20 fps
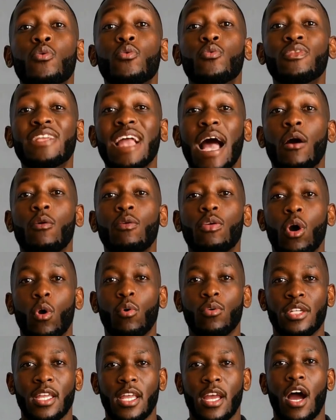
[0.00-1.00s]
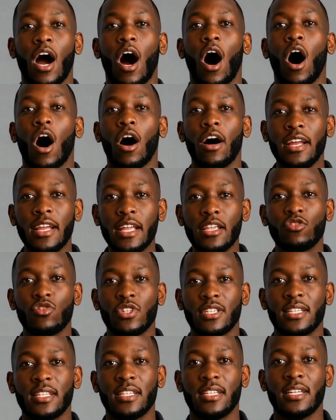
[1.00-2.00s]
who download it are
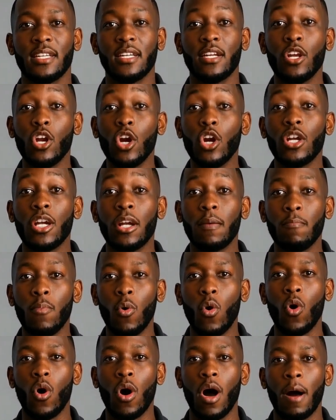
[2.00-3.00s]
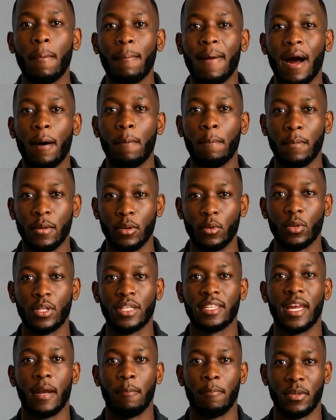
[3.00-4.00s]
interested in learning more about
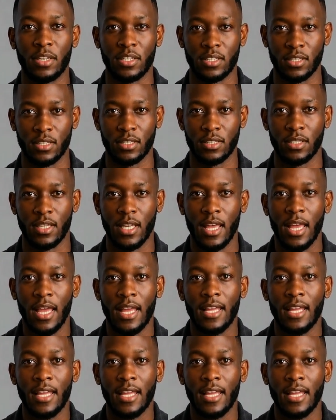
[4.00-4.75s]
building their business.